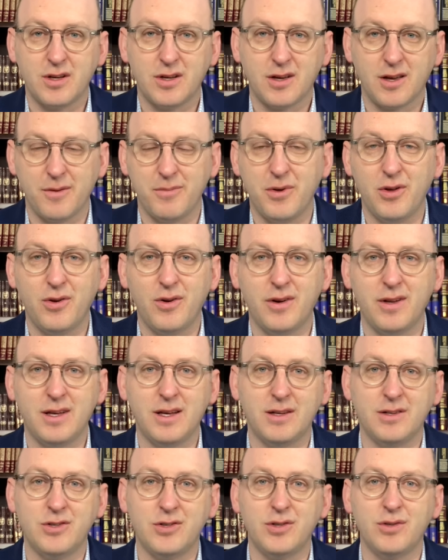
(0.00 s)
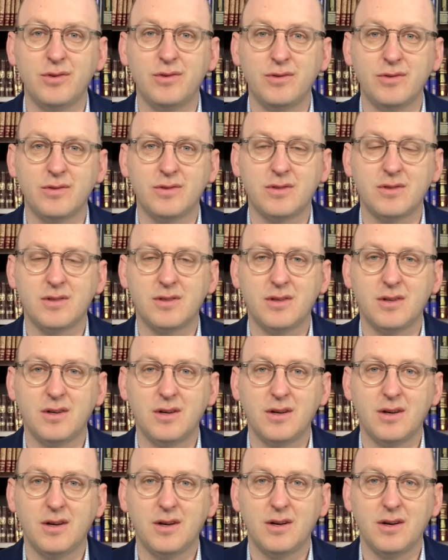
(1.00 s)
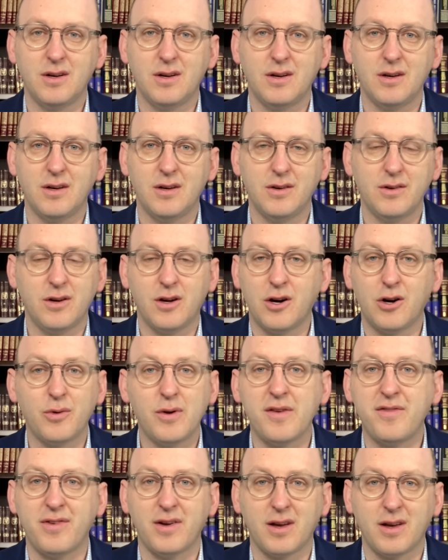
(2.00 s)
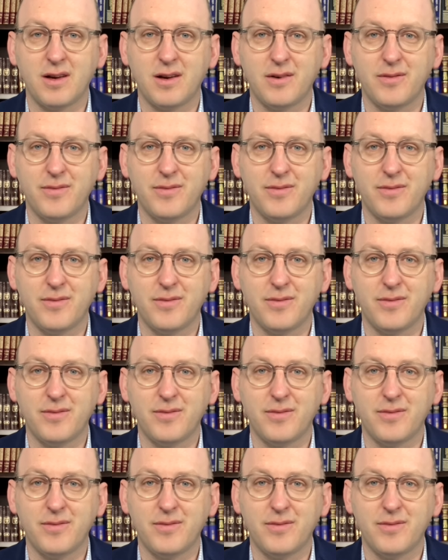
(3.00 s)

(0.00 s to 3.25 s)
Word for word: community and Jews. Horrific.